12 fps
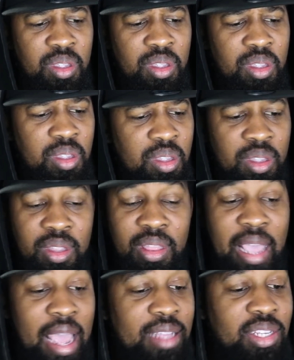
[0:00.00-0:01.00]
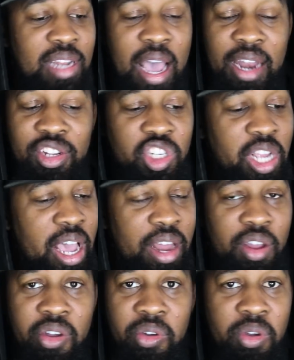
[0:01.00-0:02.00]
So, that's not a
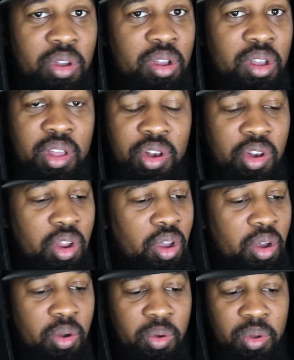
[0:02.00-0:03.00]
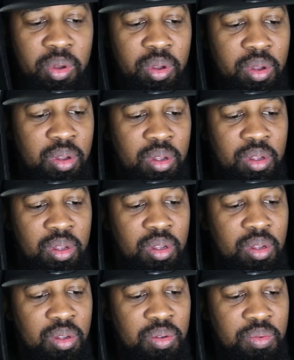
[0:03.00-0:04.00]
shadow. No. What do you think
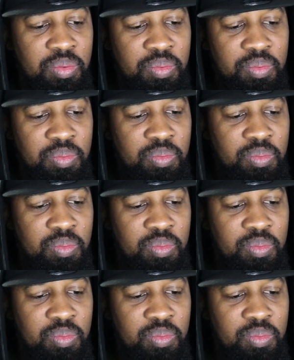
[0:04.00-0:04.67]
happened here?